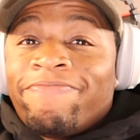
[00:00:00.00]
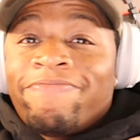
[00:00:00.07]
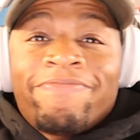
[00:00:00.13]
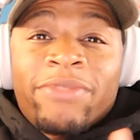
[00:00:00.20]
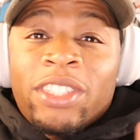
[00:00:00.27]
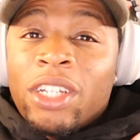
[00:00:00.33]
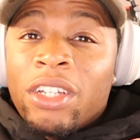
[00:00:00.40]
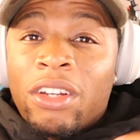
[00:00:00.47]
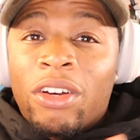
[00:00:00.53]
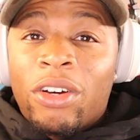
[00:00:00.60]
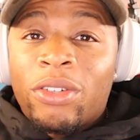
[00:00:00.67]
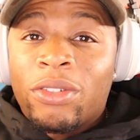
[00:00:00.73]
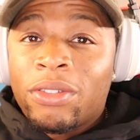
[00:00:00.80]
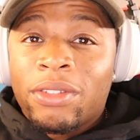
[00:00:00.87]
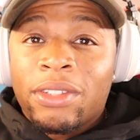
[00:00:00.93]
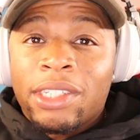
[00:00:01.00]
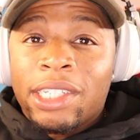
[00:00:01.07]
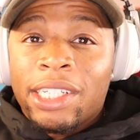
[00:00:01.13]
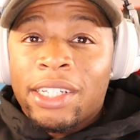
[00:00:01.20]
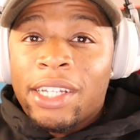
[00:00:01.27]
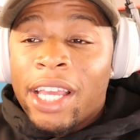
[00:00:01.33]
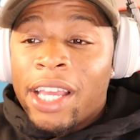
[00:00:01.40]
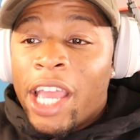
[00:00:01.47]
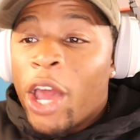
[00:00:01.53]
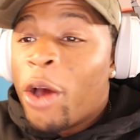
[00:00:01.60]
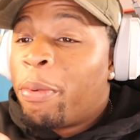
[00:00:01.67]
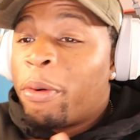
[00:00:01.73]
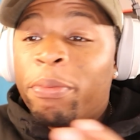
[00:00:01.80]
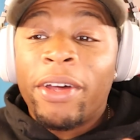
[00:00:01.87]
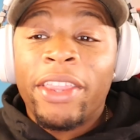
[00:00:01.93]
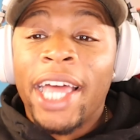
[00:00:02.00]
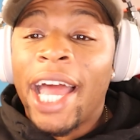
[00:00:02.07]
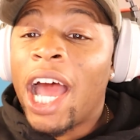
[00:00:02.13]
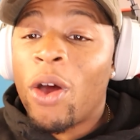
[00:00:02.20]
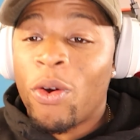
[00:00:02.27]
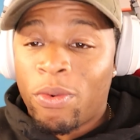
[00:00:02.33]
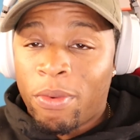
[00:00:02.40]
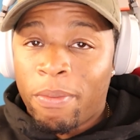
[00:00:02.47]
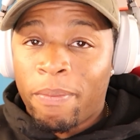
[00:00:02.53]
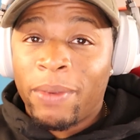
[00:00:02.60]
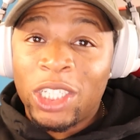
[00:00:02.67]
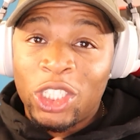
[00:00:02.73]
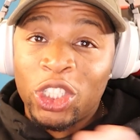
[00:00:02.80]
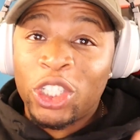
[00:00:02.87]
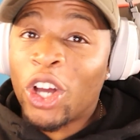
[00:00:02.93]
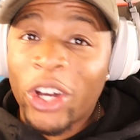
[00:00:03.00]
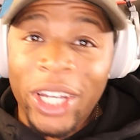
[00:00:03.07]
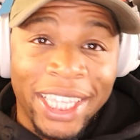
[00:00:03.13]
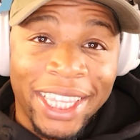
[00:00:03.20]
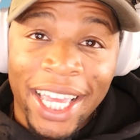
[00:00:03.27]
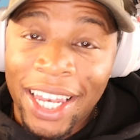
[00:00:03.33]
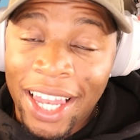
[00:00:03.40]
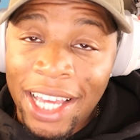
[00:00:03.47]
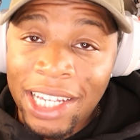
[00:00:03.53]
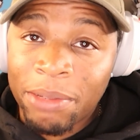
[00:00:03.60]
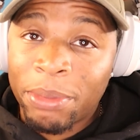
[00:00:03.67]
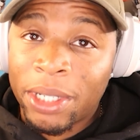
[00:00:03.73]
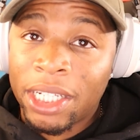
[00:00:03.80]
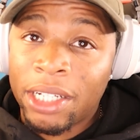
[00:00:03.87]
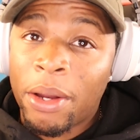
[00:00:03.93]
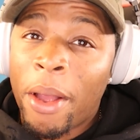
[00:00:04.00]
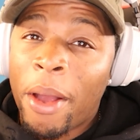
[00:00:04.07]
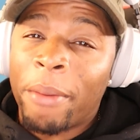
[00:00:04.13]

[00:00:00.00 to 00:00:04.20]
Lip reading: you know, help a brother out, make sure y'all hit that like button.